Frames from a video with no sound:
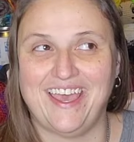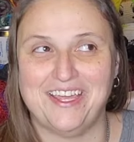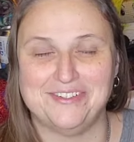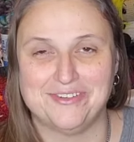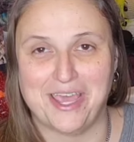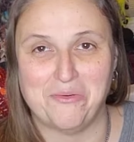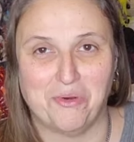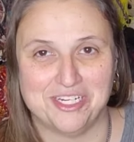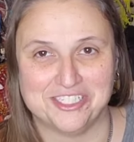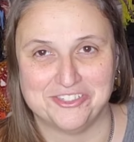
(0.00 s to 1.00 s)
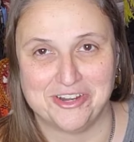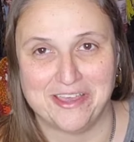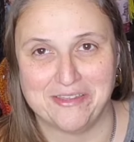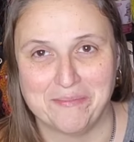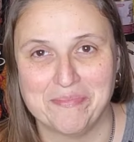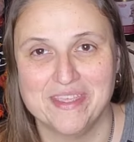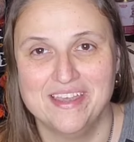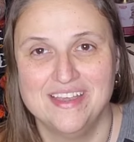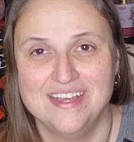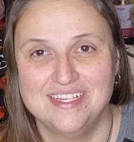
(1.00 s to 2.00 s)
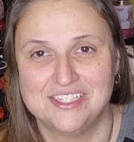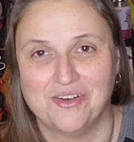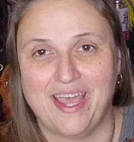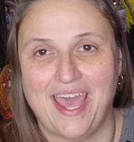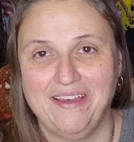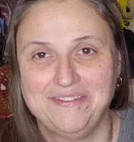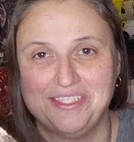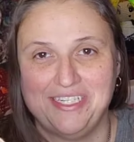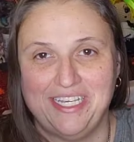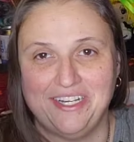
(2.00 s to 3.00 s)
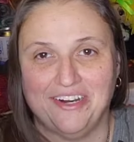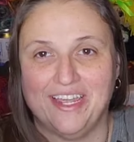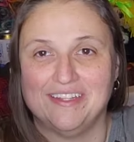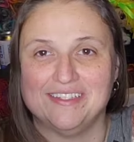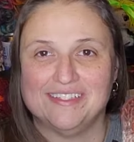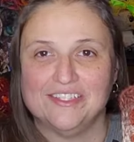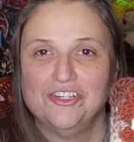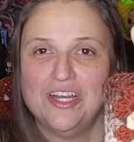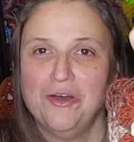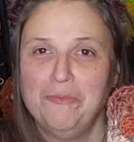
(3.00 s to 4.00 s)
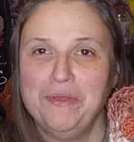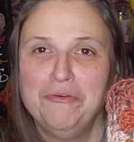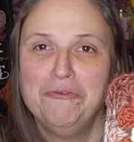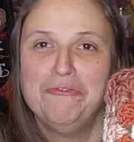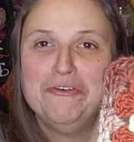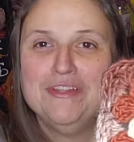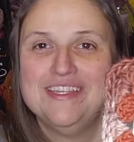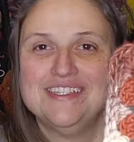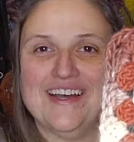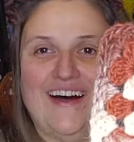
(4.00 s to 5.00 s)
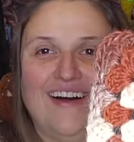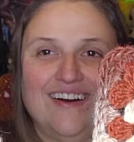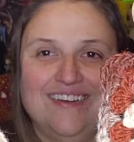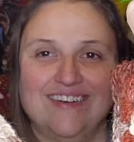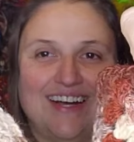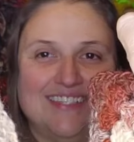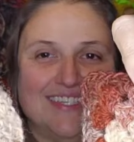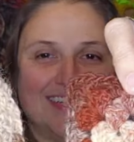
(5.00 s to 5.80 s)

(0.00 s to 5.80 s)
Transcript: and and wash and dry them. So I have here and look how beautiful these are you guys.